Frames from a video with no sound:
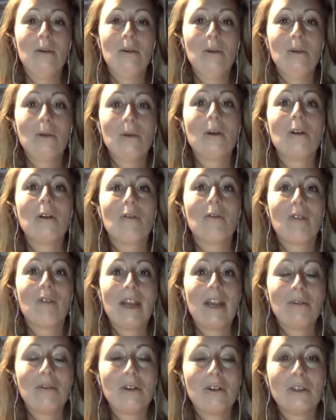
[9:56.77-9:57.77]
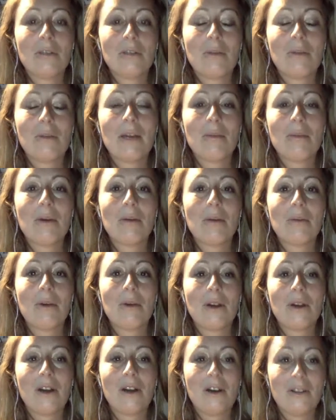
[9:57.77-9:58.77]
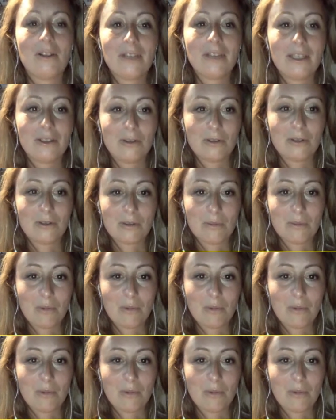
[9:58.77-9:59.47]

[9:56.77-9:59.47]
Whew, right, wrong, good, bad, pot, pock, all nine shoots,